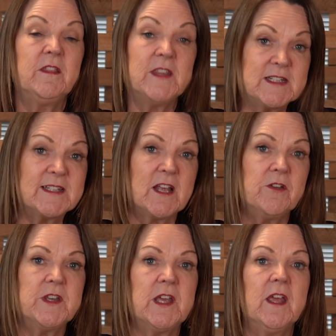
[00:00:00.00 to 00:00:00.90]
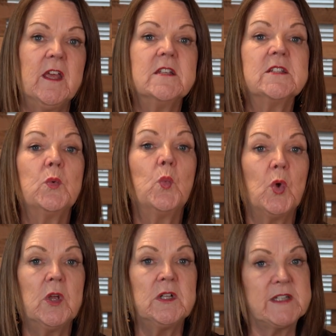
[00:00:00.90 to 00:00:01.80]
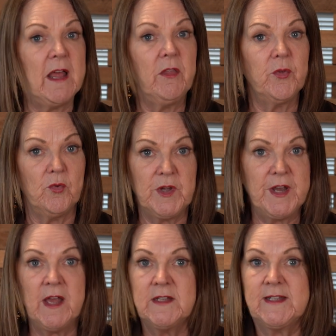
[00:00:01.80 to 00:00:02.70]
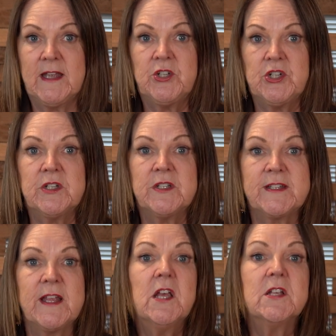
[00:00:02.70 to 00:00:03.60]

This Sunday is the World Health Organisation's